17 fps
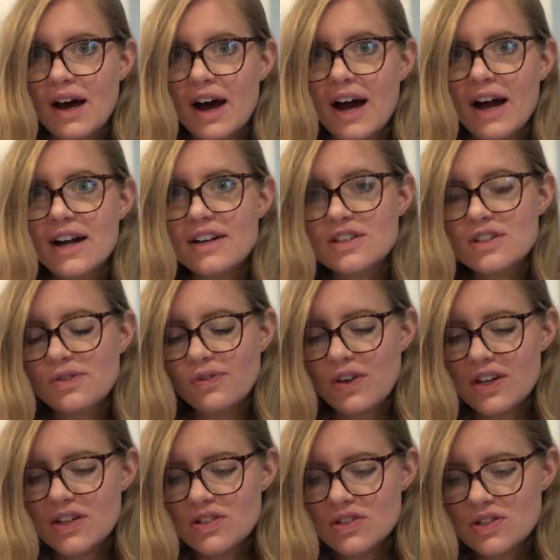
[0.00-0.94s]
Ida's
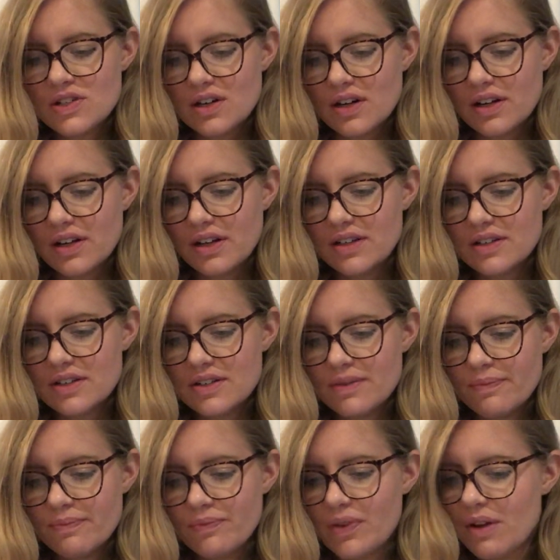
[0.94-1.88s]
face darkened.
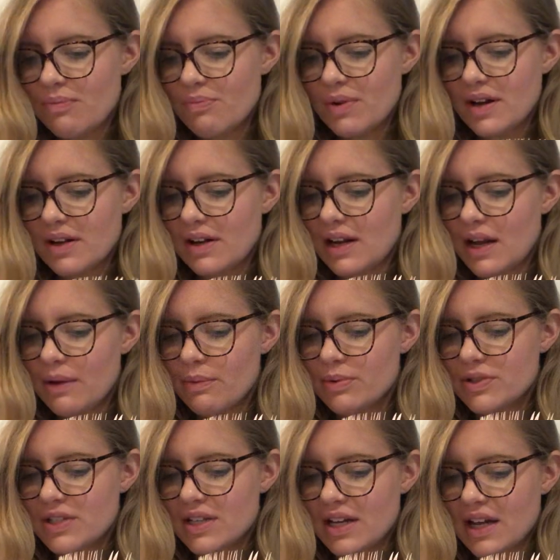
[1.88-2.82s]
I've been
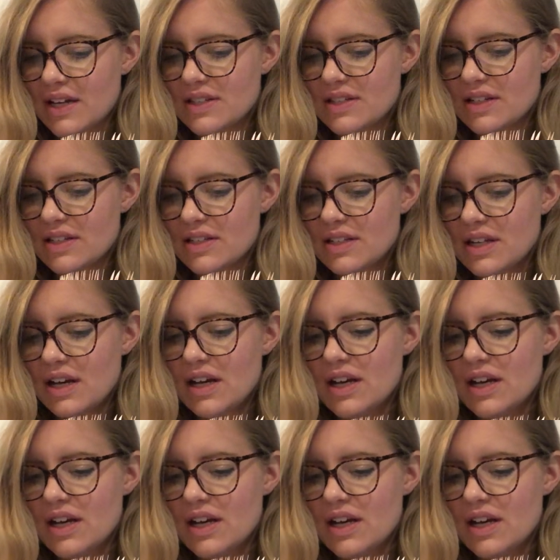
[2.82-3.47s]
unable to guess it.